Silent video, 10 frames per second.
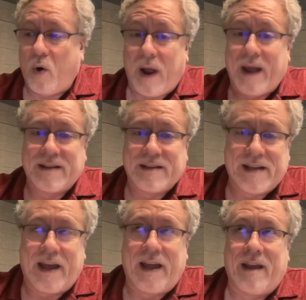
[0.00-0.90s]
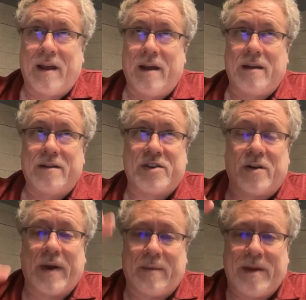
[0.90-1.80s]
Or I can say,
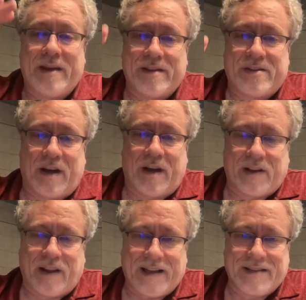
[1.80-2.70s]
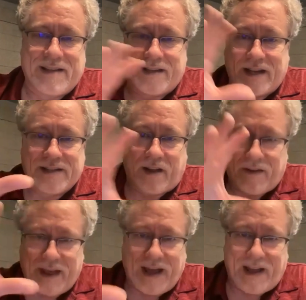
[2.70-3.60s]
generate me this Java class that does all
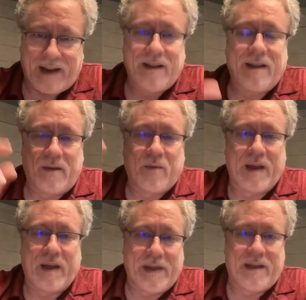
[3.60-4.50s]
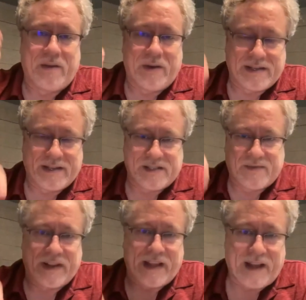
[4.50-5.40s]
that, then write me unit tests
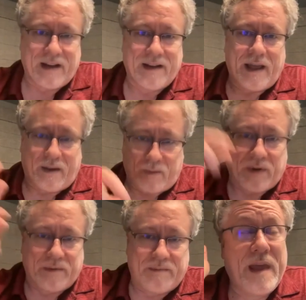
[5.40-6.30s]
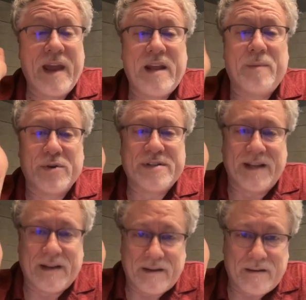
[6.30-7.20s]
for that. And it will
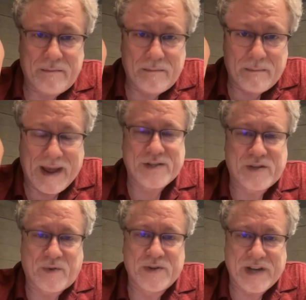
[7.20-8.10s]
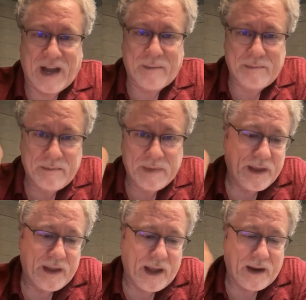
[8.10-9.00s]
80% masterful job.
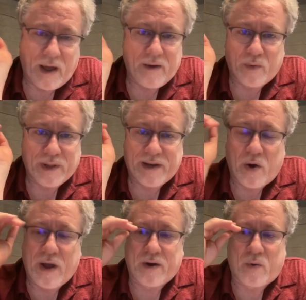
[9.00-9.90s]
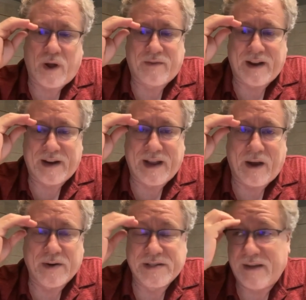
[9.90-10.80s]
I don't really know how to quantify it in hours.